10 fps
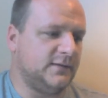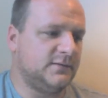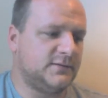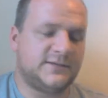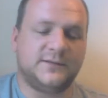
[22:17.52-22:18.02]

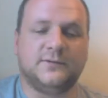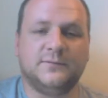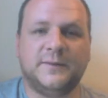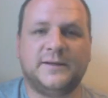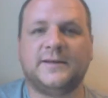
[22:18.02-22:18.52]
still
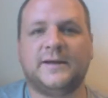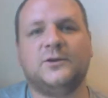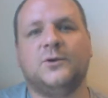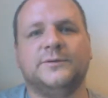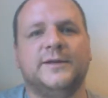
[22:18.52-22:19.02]
maintain
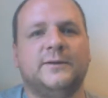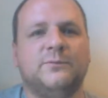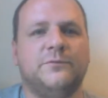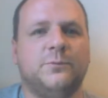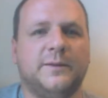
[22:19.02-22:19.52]
contact
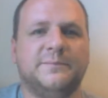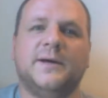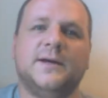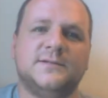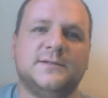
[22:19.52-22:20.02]
with one
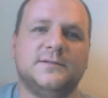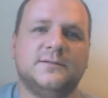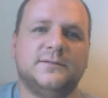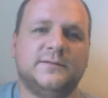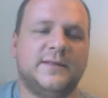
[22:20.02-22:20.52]
person
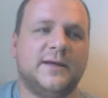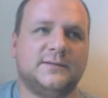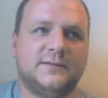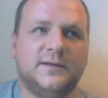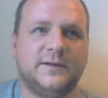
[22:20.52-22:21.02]
that
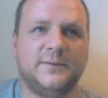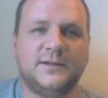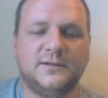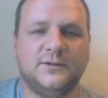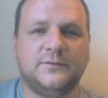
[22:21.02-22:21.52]
I
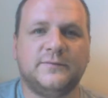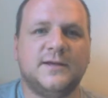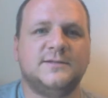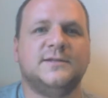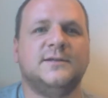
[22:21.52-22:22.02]
met at
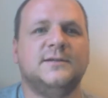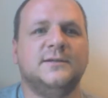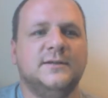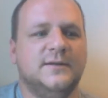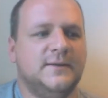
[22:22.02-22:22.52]
university.
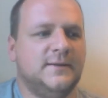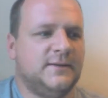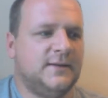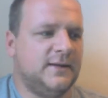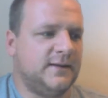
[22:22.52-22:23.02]

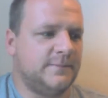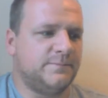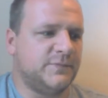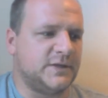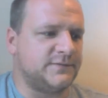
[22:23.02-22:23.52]

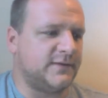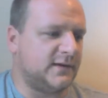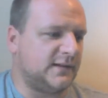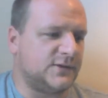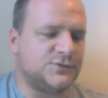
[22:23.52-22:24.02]
He's a very
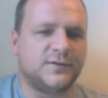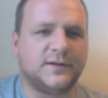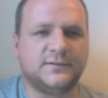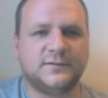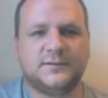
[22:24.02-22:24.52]
close
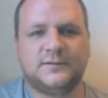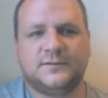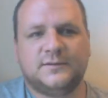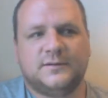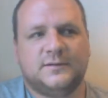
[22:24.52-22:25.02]
friend,
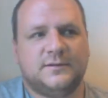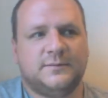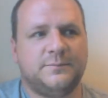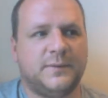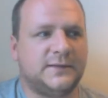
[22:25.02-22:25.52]

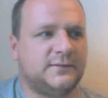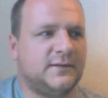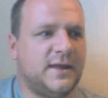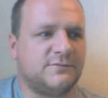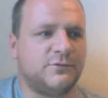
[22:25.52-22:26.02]
but
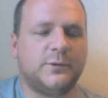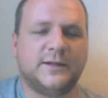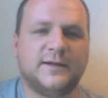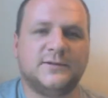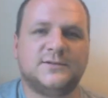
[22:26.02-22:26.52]
everyone
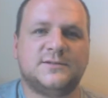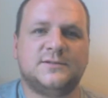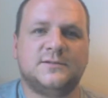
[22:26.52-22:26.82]
else